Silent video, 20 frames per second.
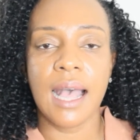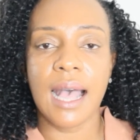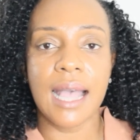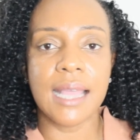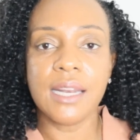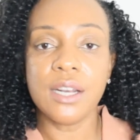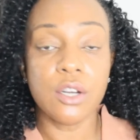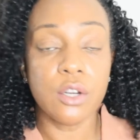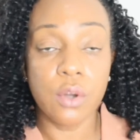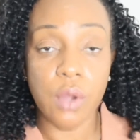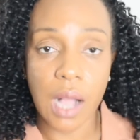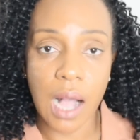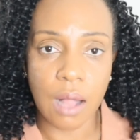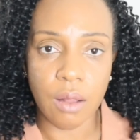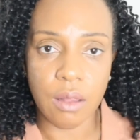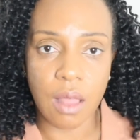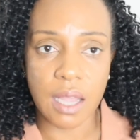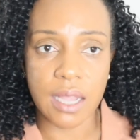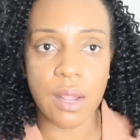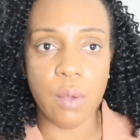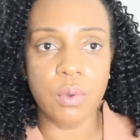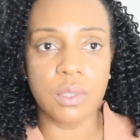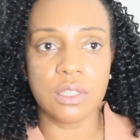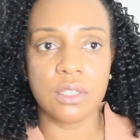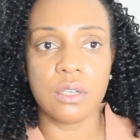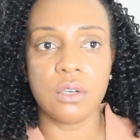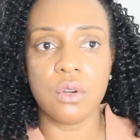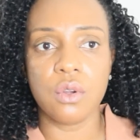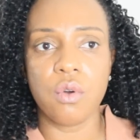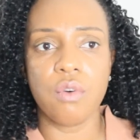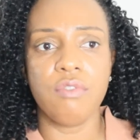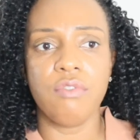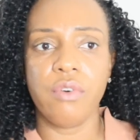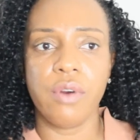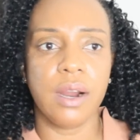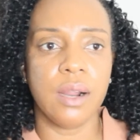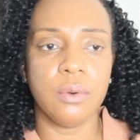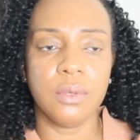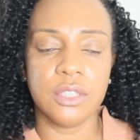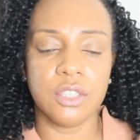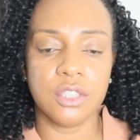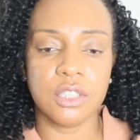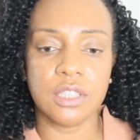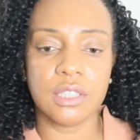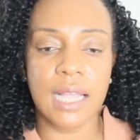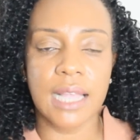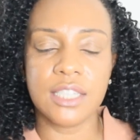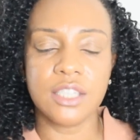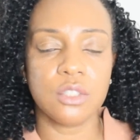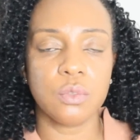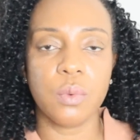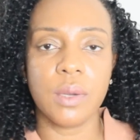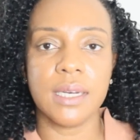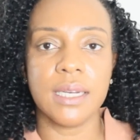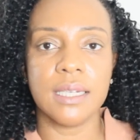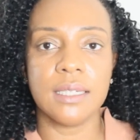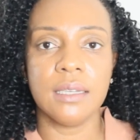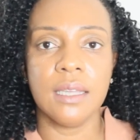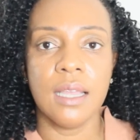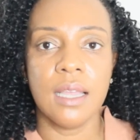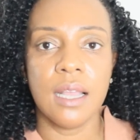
I didn't know how long it was going to go for. I was just, I just wanted